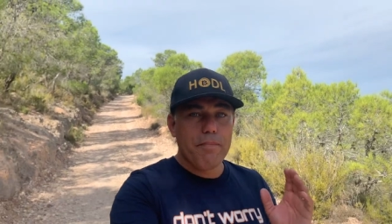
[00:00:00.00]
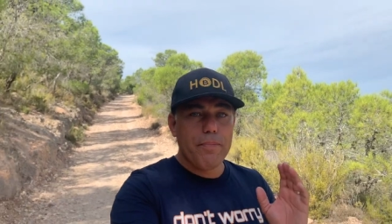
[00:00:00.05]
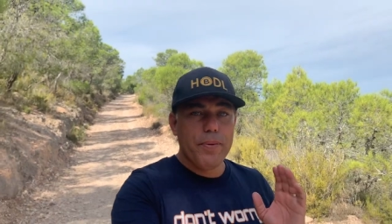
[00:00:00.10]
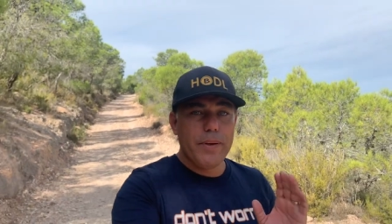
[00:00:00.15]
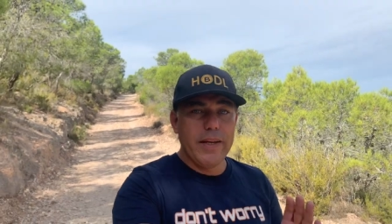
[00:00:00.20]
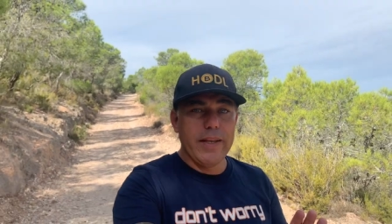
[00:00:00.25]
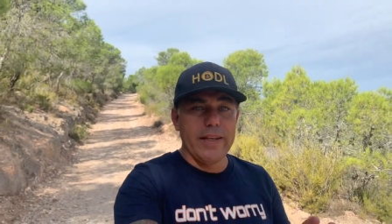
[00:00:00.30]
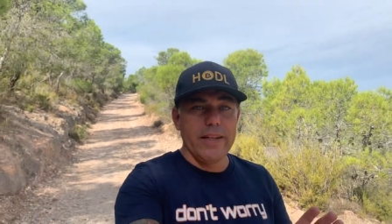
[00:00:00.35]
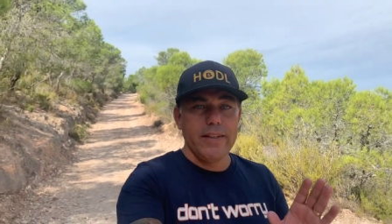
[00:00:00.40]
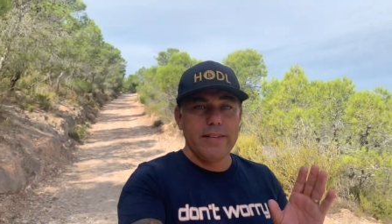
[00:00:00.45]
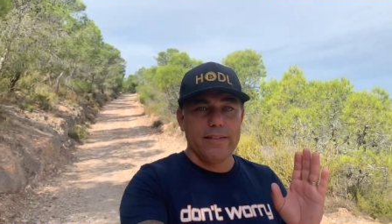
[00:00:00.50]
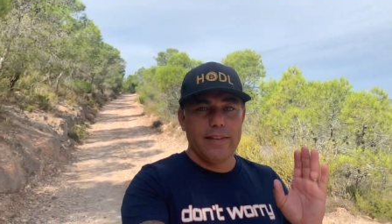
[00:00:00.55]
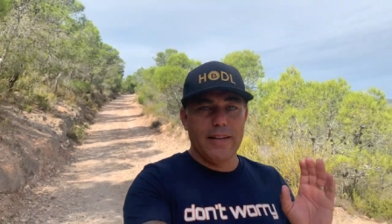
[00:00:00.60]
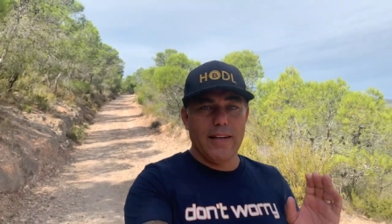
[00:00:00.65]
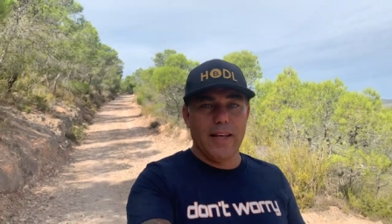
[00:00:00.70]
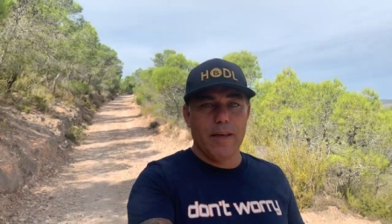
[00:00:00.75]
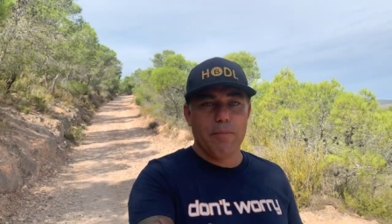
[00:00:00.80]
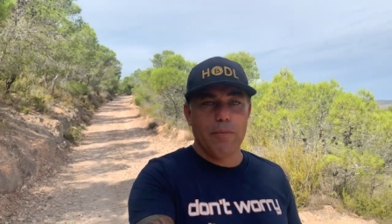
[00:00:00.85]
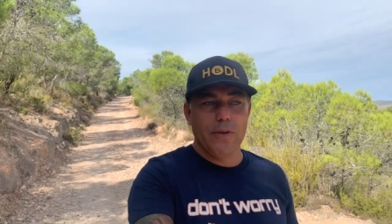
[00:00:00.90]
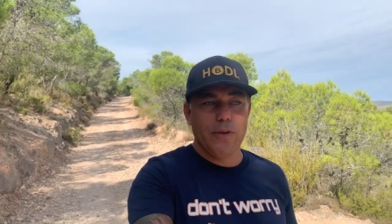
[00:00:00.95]
please
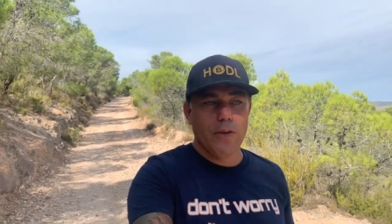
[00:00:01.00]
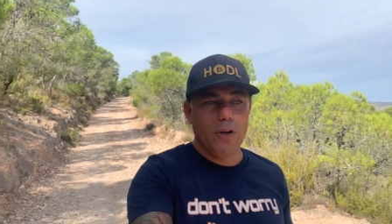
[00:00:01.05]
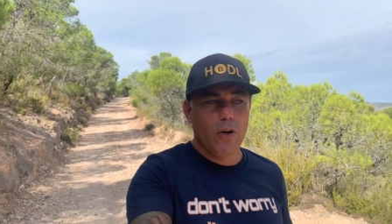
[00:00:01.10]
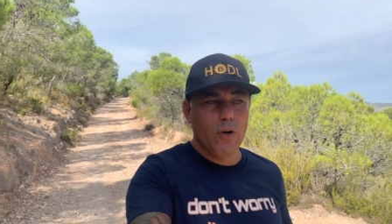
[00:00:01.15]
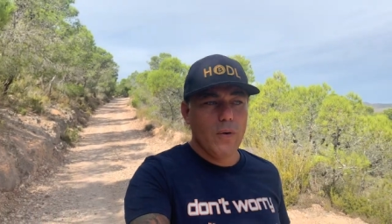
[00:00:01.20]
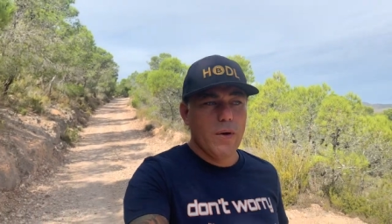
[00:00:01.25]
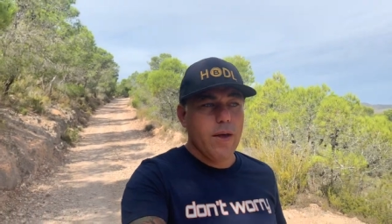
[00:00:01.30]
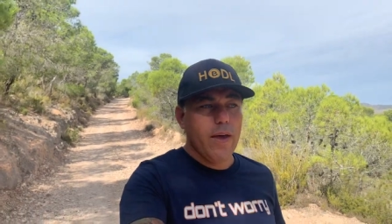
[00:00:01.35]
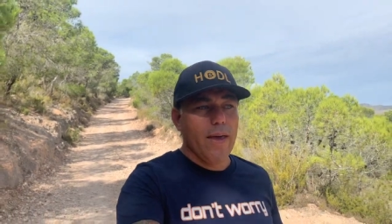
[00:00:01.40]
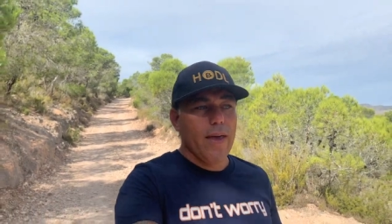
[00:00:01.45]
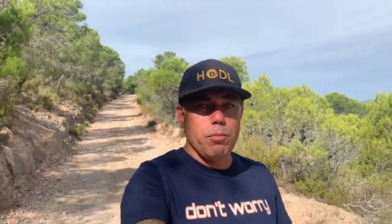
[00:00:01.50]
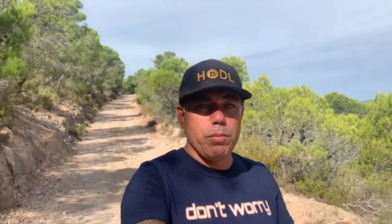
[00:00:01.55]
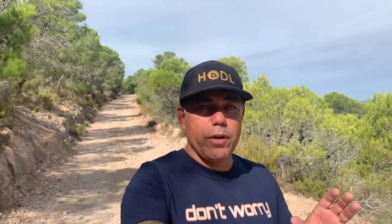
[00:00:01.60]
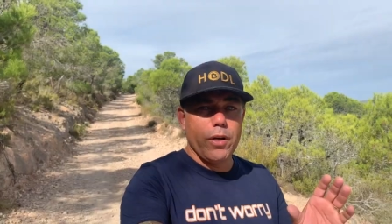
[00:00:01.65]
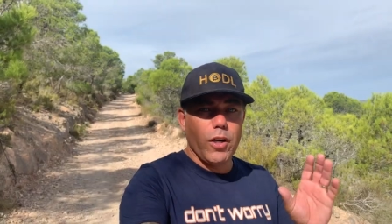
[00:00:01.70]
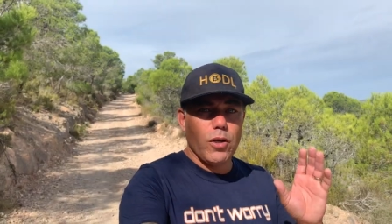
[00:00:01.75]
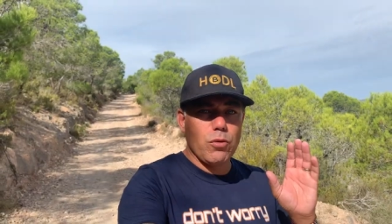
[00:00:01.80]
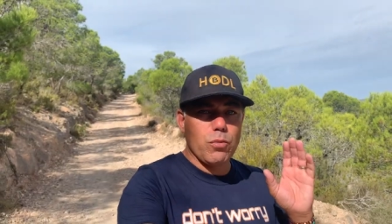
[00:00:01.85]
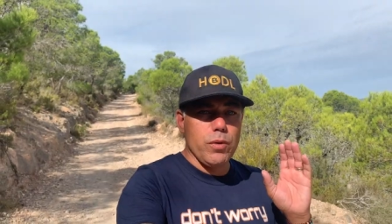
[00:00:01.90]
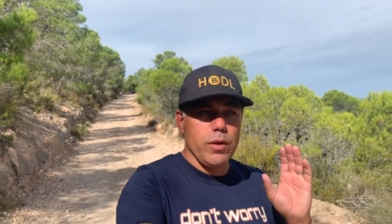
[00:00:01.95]
let me know
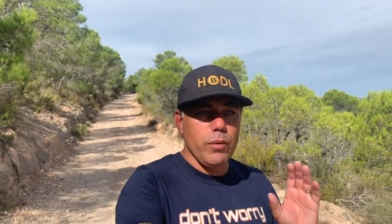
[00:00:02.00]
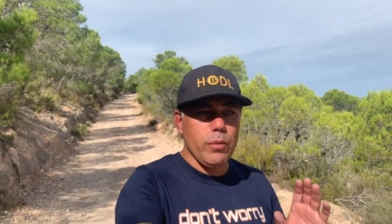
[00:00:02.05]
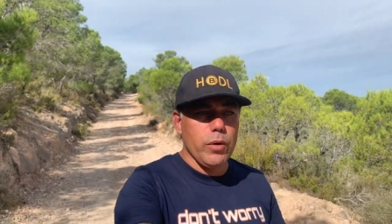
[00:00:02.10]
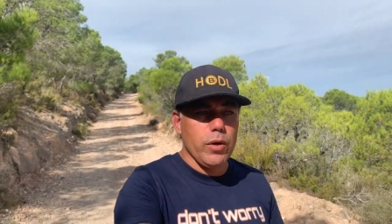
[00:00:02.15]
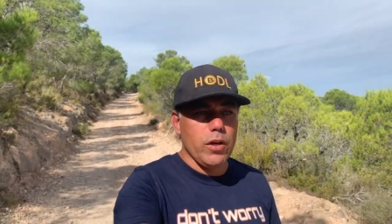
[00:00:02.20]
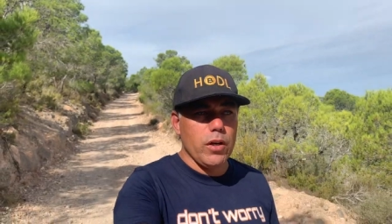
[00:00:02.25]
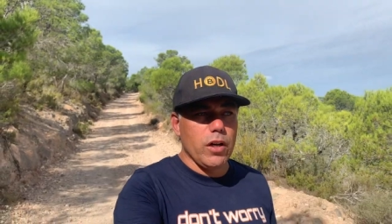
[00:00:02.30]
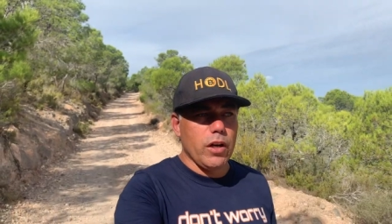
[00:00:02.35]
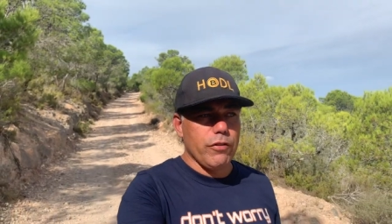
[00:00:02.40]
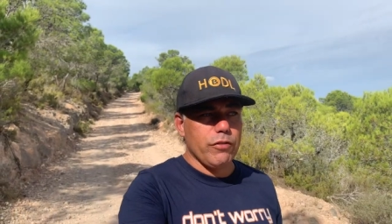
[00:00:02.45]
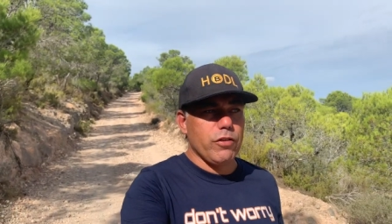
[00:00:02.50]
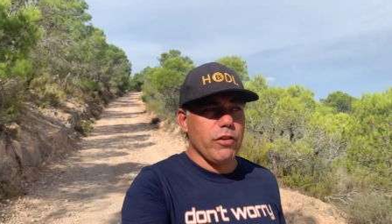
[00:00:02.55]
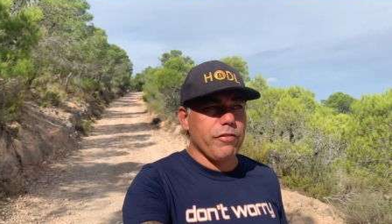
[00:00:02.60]
because we would love